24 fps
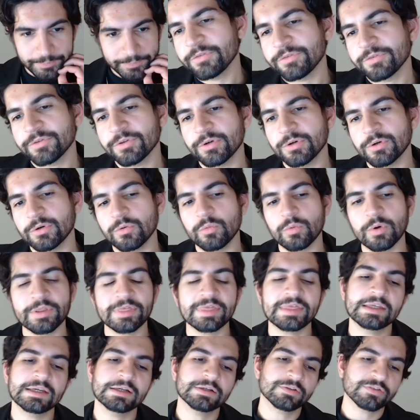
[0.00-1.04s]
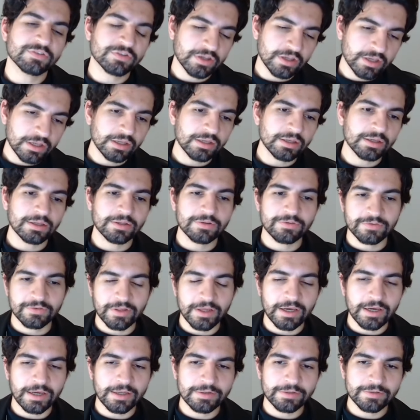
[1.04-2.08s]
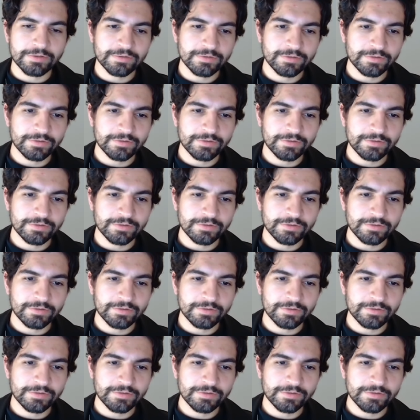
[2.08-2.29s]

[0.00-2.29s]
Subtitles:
So what they're saying is that